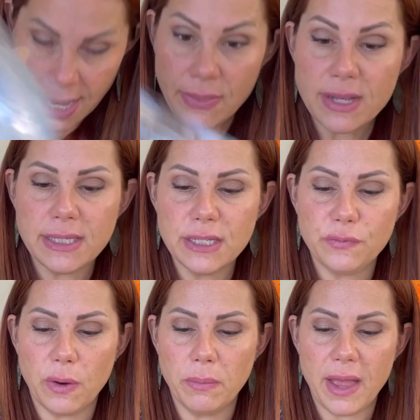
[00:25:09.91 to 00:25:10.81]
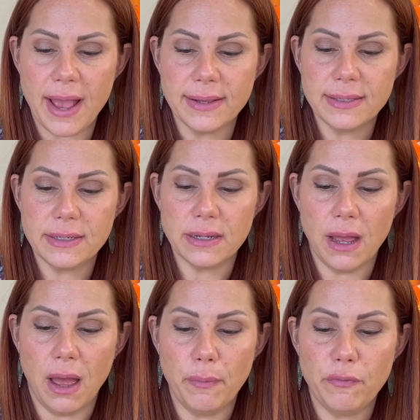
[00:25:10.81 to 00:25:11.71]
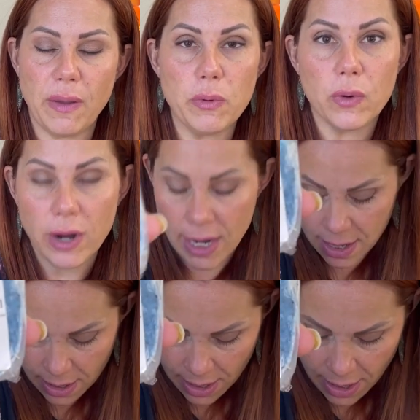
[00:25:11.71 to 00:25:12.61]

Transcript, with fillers: And this is from last um, February.